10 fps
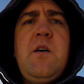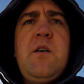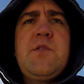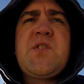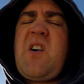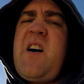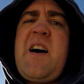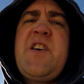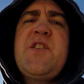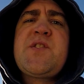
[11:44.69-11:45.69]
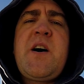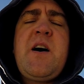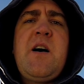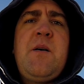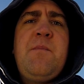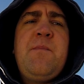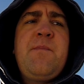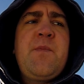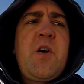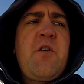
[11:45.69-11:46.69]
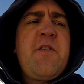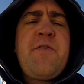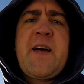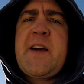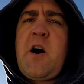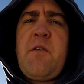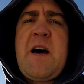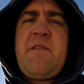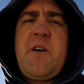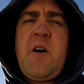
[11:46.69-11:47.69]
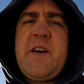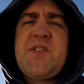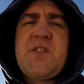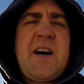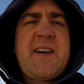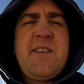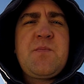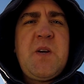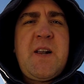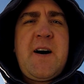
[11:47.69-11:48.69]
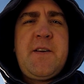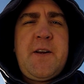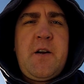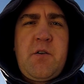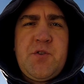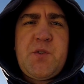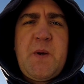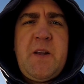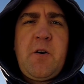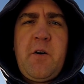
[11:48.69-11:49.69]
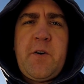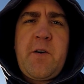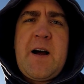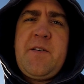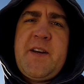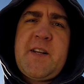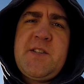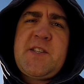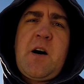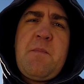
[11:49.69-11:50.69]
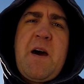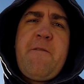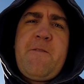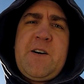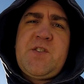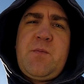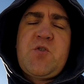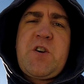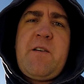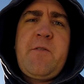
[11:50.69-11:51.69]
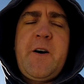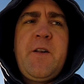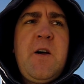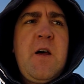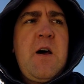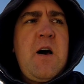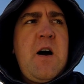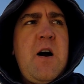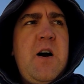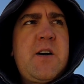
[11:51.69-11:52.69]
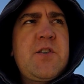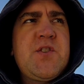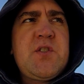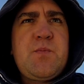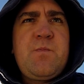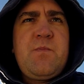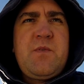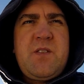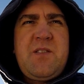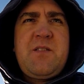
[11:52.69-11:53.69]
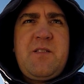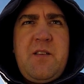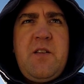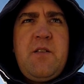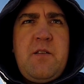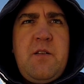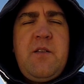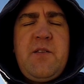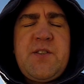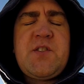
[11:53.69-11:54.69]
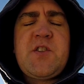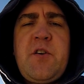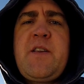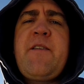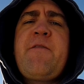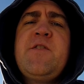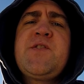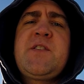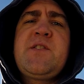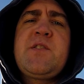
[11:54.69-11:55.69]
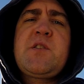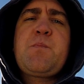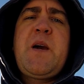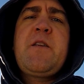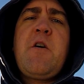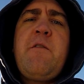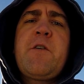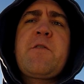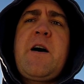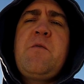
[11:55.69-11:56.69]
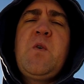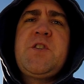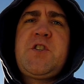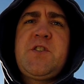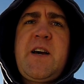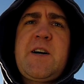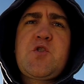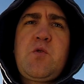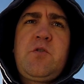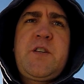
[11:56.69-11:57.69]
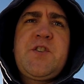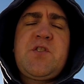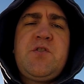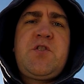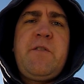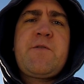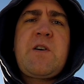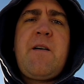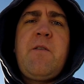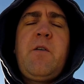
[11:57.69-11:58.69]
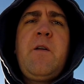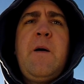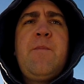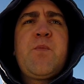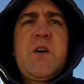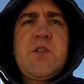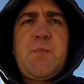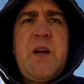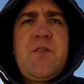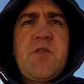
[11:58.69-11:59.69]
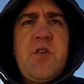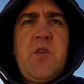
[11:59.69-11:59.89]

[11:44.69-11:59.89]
So I use another thing called Navionics that gives me an idea on speed over ground. It can tell me how fast I'm travelling, because there's two differences: the speed over ground, which is the actual distance you've travelled, speed through the